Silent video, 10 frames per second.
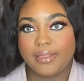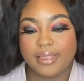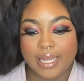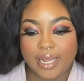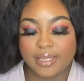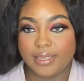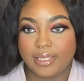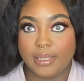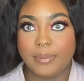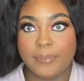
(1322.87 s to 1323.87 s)
that
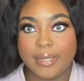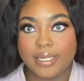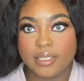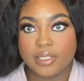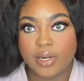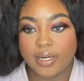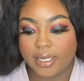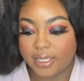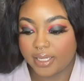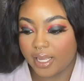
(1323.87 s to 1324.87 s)
the bands are in
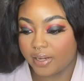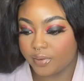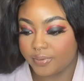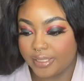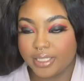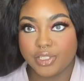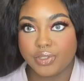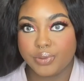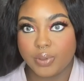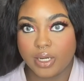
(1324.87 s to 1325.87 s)
it, I don't need
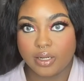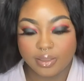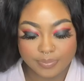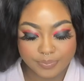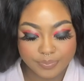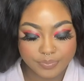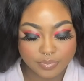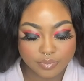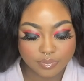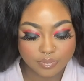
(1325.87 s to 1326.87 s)
to um,
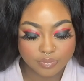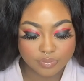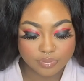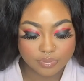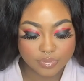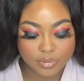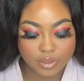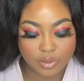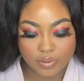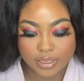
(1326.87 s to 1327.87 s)

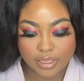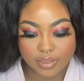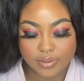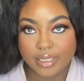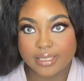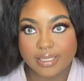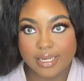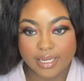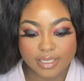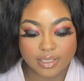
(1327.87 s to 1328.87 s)
glue it down. It
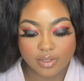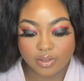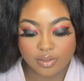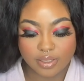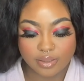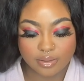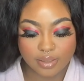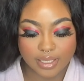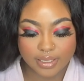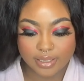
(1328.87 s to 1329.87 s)
stays literally
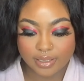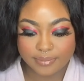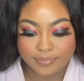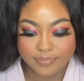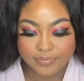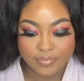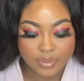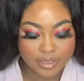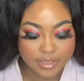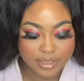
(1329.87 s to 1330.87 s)
like,
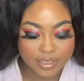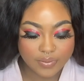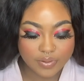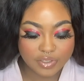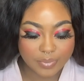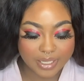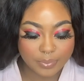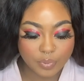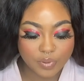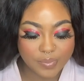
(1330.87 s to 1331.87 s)
even if somebody
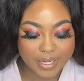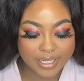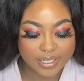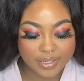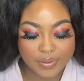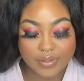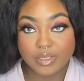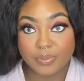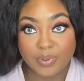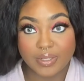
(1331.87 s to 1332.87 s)
pulled my hair, they would have to
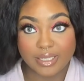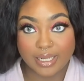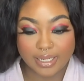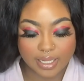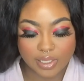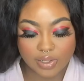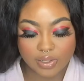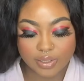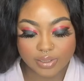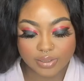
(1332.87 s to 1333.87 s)
pull it like hella
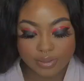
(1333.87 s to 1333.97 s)
hard.